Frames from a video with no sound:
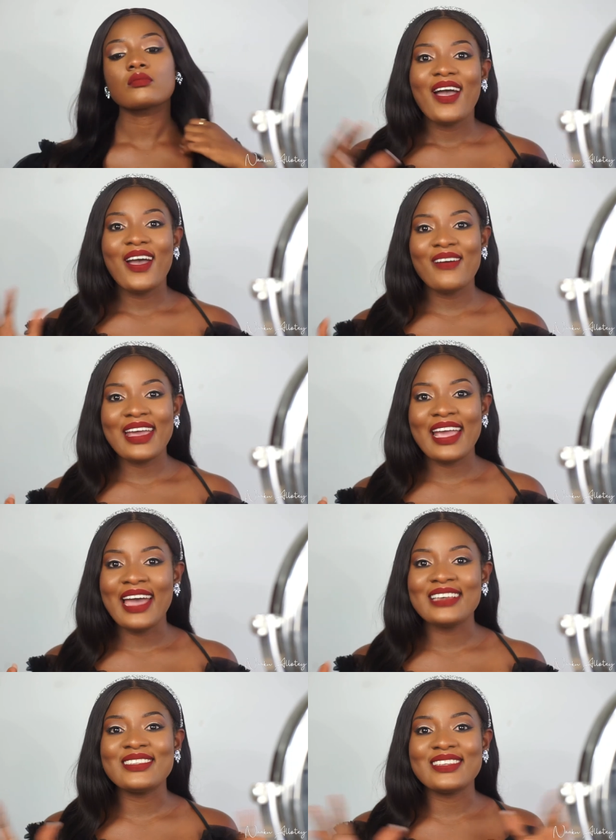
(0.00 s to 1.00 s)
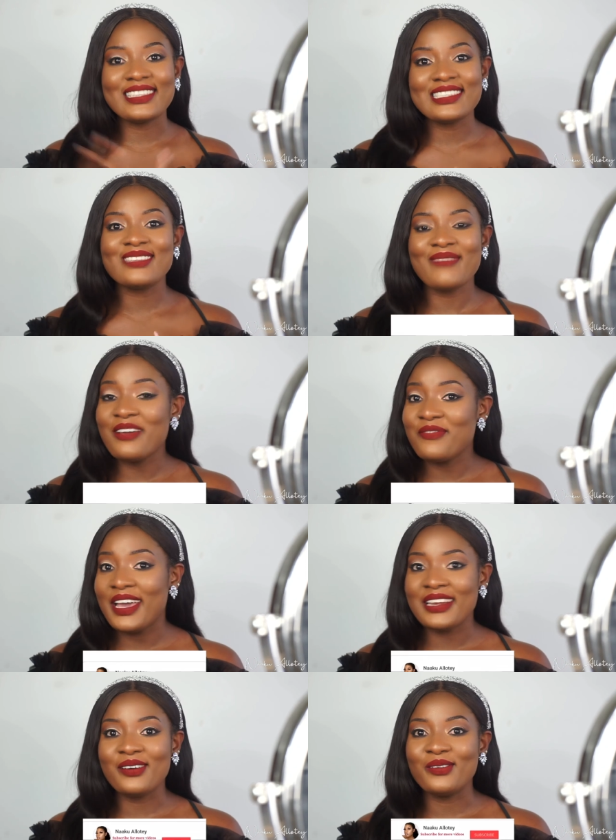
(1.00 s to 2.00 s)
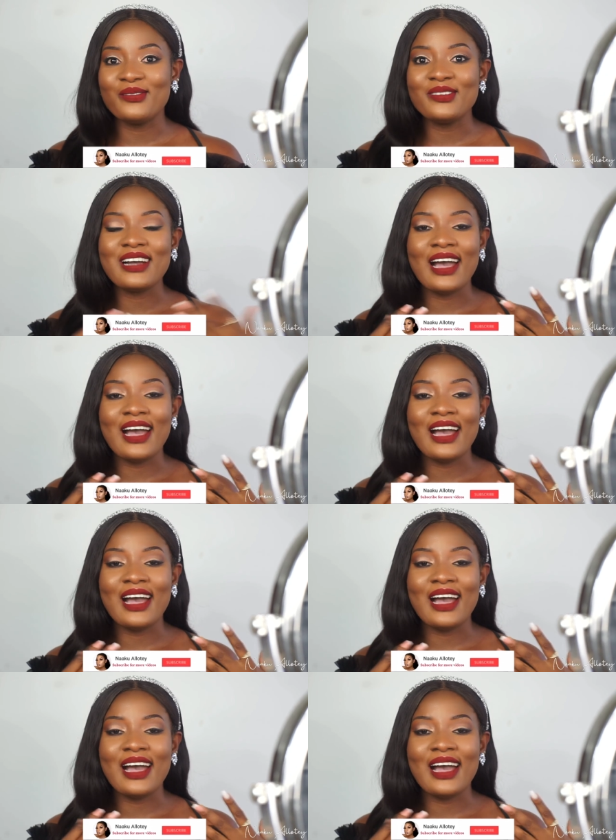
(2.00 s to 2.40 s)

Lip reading: Alright guys, so this is my final look.